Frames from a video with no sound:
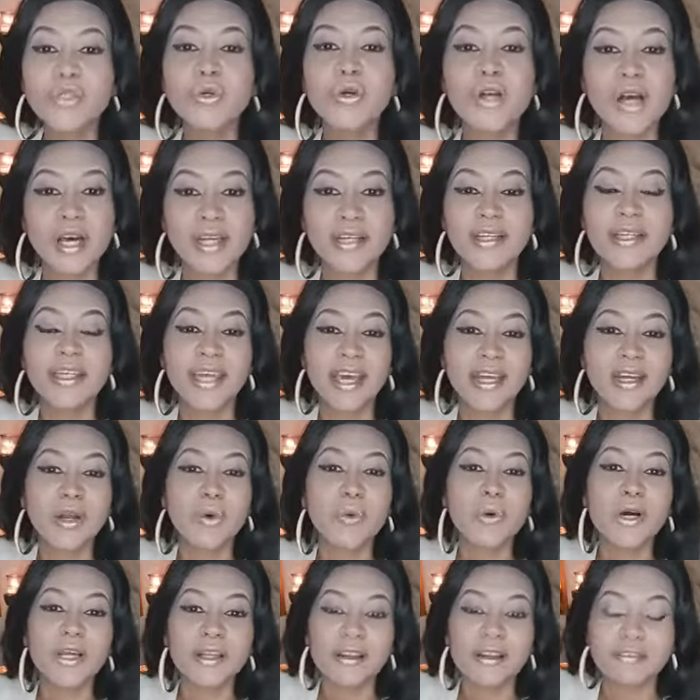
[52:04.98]
got to hear the
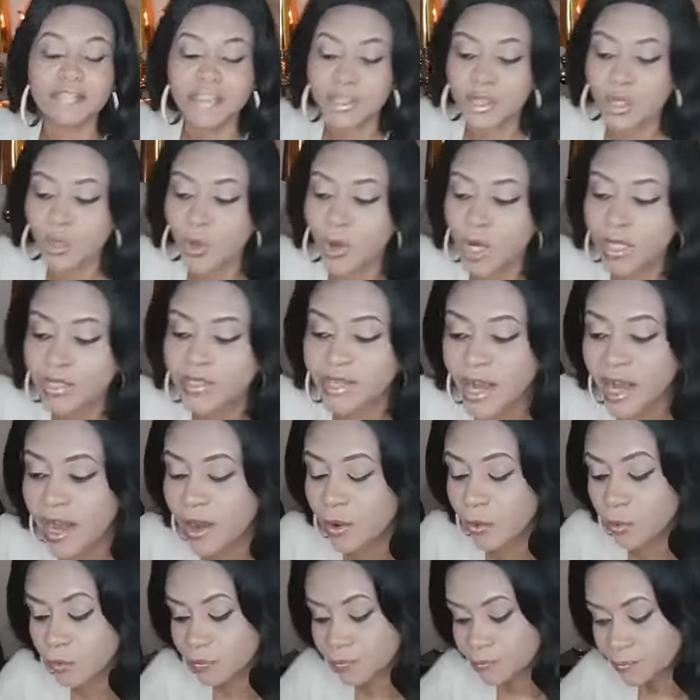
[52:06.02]
word of the Lord
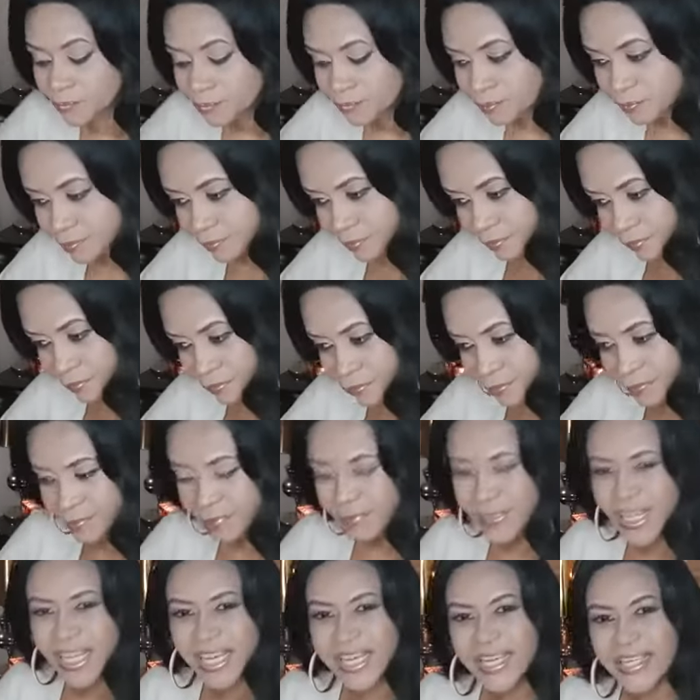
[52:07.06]
now.
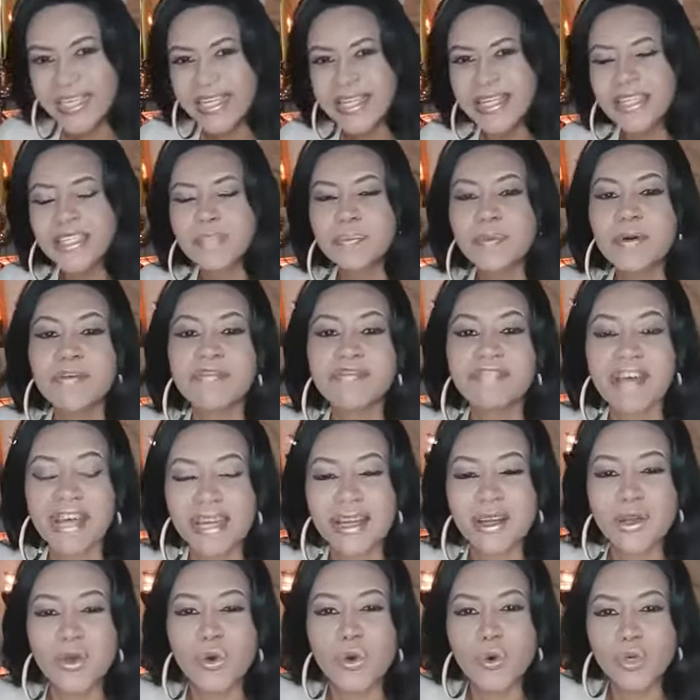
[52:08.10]
In this
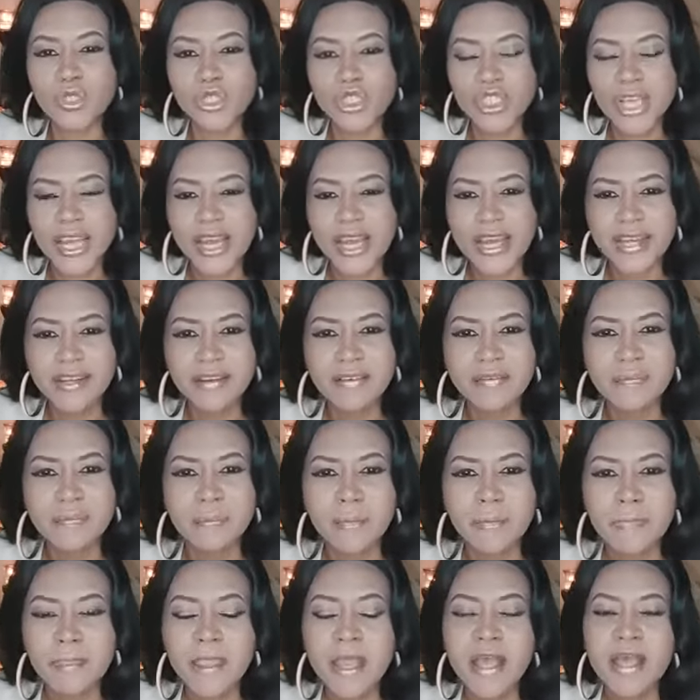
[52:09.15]
prophetic
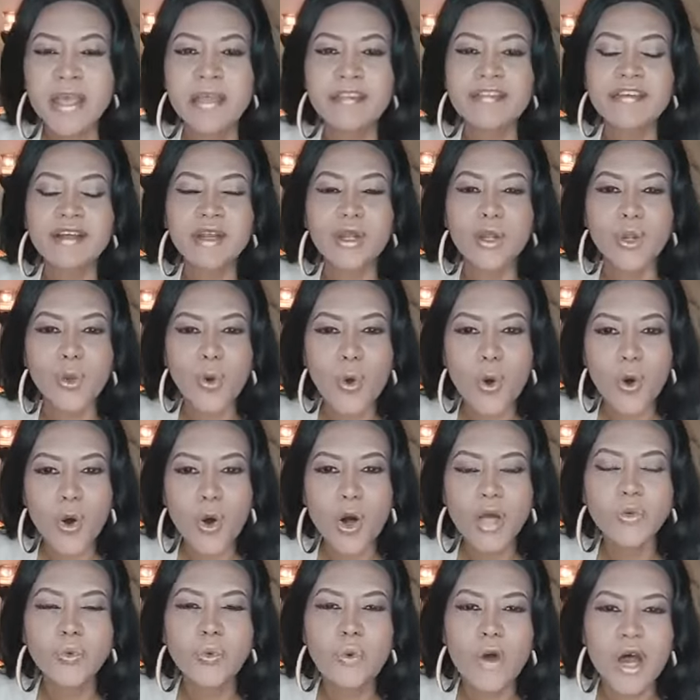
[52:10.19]
Goshen, the
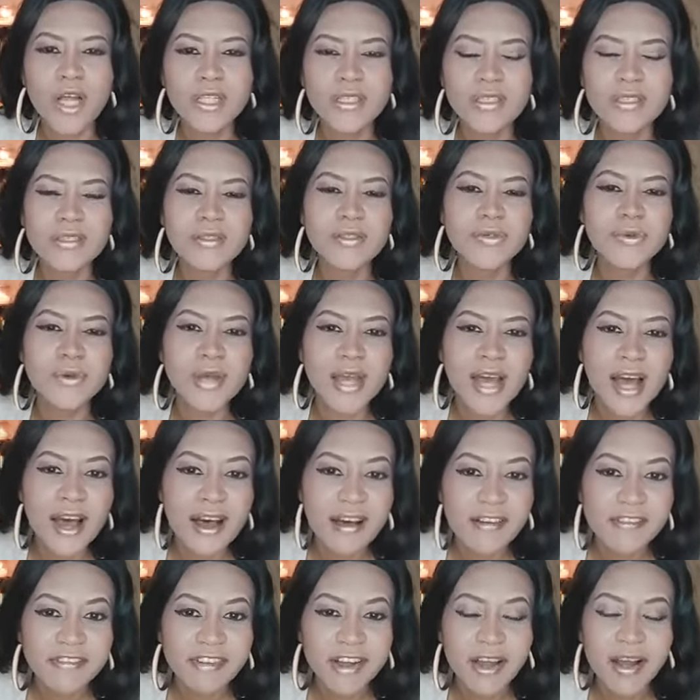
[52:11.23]
Lord wants to
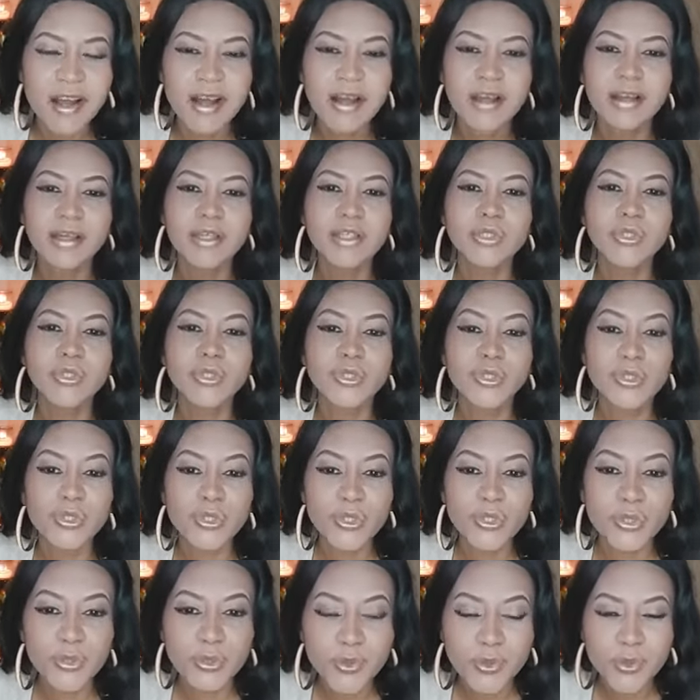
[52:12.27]
cover
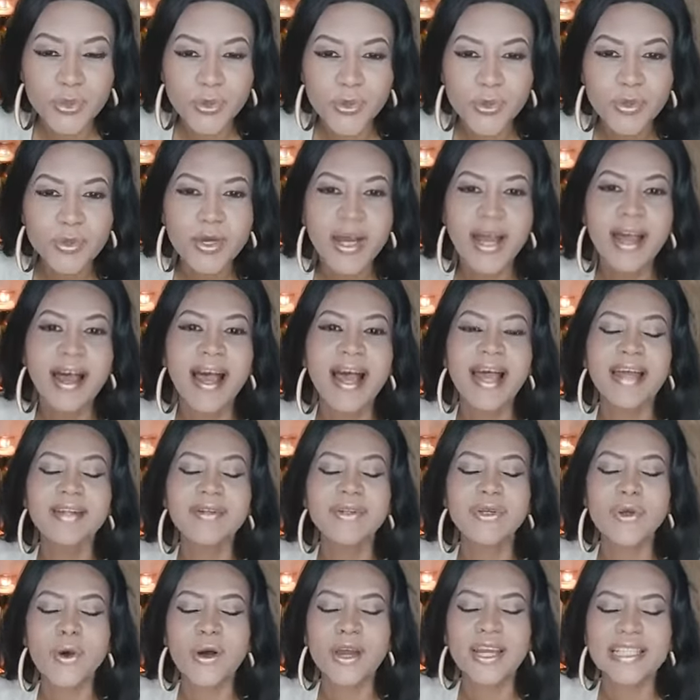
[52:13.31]
you and
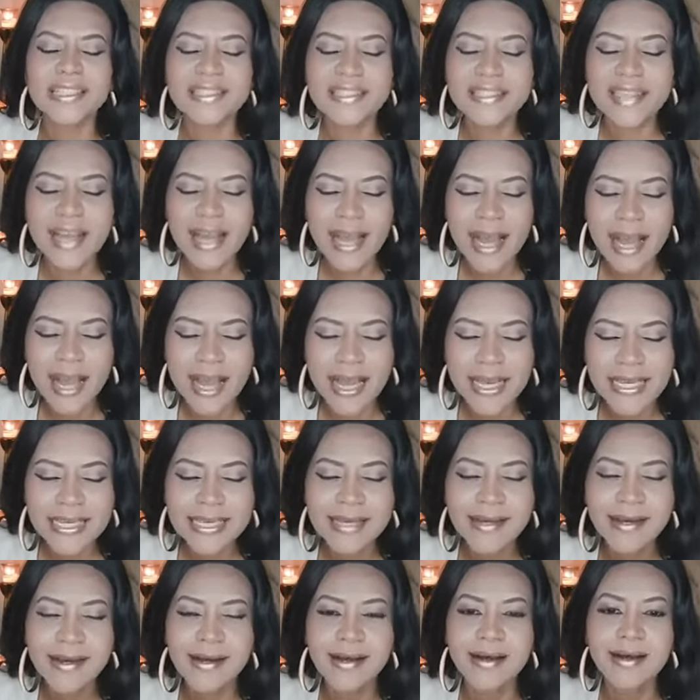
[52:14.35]
your
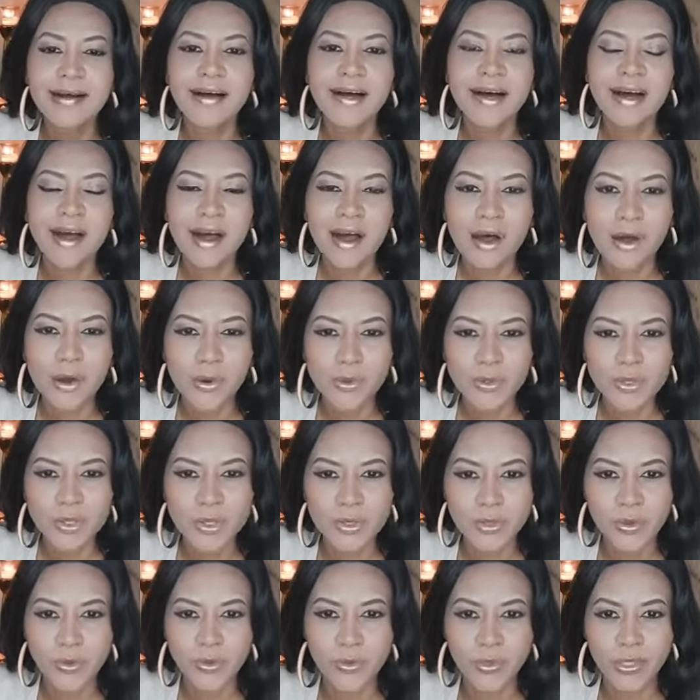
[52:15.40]
entire
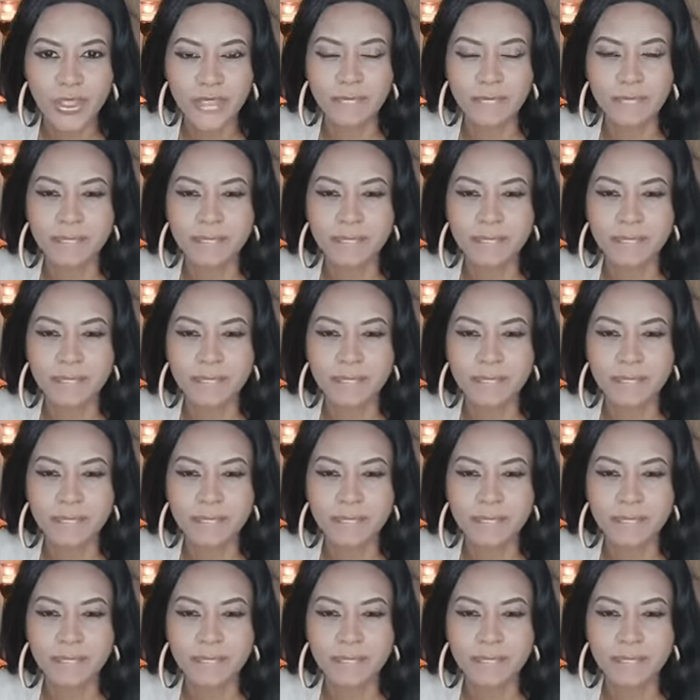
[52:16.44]
household.